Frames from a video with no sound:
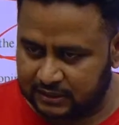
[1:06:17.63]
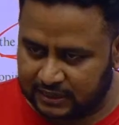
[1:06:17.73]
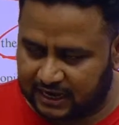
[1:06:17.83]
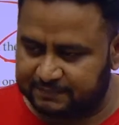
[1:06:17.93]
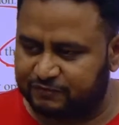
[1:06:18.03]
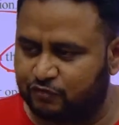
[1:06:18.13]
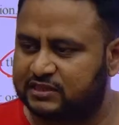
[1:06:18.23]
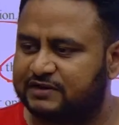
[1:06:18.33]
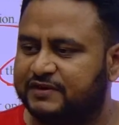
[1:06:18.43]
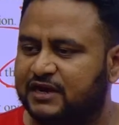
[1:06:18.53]
And before
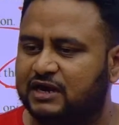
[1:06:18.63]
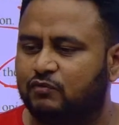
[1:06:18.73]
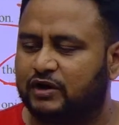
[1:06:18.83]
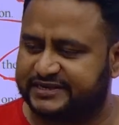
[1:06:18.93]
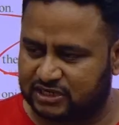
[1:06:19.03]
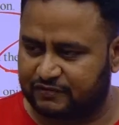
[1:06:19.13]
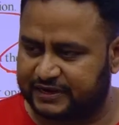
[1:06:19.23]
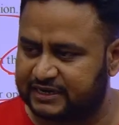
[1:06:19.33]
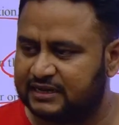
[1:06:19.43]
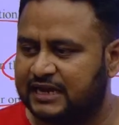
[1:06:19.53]
that we learned what is sovereign
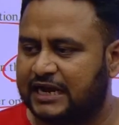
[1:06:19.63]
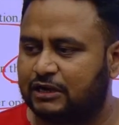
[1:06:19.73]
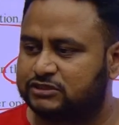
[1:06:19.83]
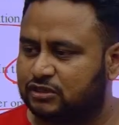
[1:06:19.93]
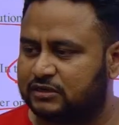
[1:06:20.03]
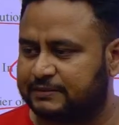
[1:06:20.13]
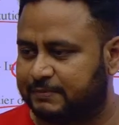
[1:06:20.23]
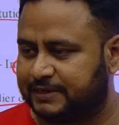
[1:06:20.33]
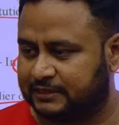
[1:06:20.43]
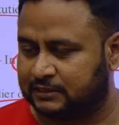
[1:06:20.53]
and also
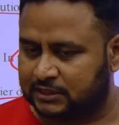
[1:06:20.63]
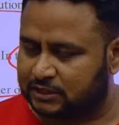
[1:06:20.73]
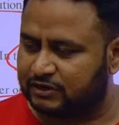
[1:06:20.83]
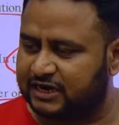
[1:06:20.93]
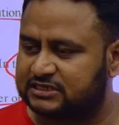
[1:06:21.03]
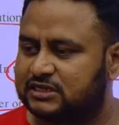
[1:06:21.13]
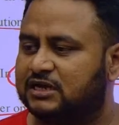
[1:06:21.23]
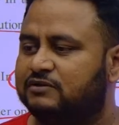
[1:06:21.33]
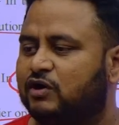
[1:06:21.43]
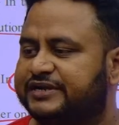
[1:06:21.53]
republic. Now let us learn
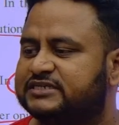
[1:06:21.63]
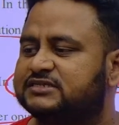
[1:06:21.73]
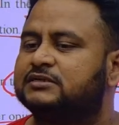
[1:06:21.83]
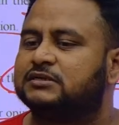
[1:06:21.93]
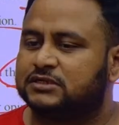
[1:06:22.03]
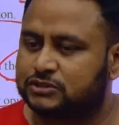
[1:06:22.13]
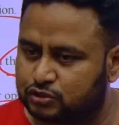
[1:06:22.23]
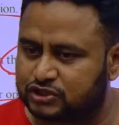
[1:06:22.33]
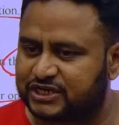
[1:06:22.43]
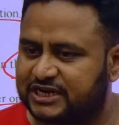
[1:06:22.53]
what is
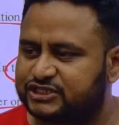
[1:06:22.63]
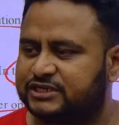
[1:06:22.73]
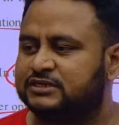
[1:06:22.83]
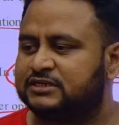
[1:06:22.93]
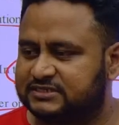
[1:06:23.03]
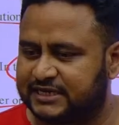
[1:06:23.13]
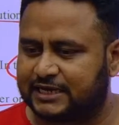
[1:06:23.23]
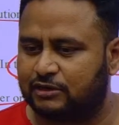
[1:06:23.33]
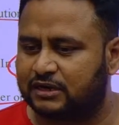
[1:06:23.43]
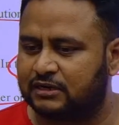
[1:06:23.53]
socialist,
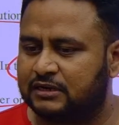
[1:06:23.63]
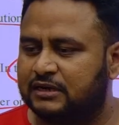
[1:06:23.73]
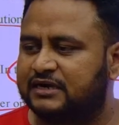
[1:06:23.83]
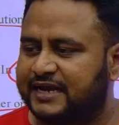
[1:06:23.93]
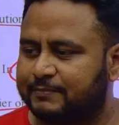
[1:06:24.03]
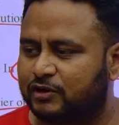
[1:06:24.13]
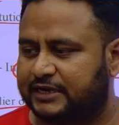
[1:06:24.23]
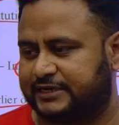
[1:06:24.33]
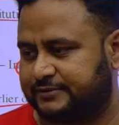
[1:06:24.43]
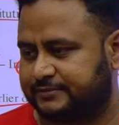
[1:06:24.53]
secular, democratic.